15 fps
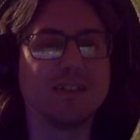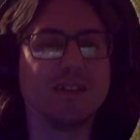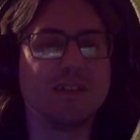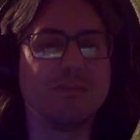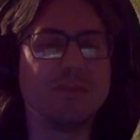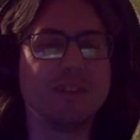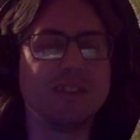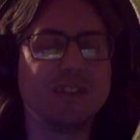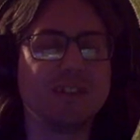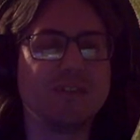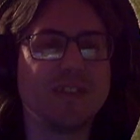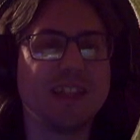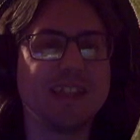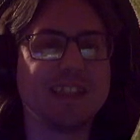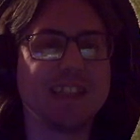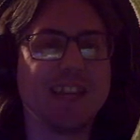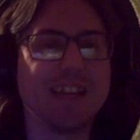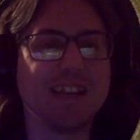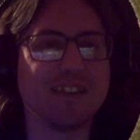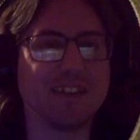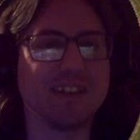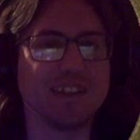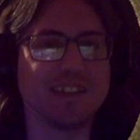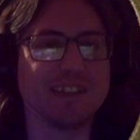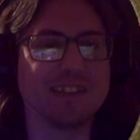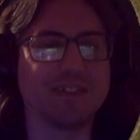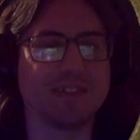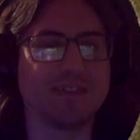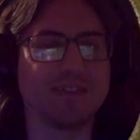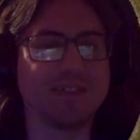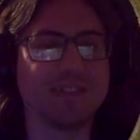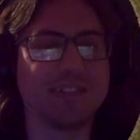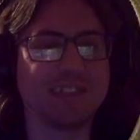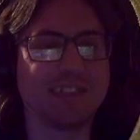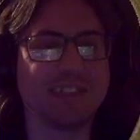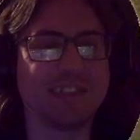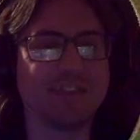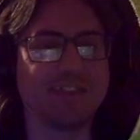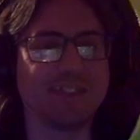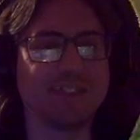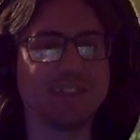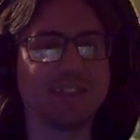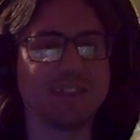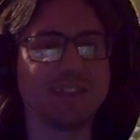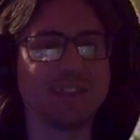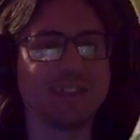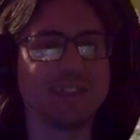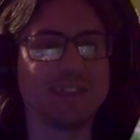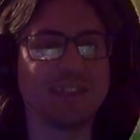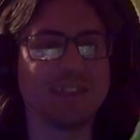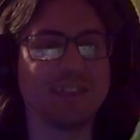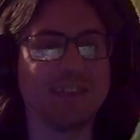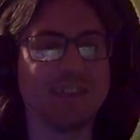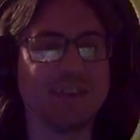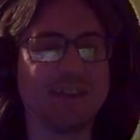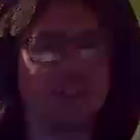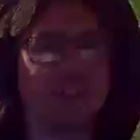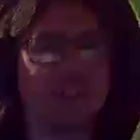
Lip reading: I wonder if there's any other sort of secrets here.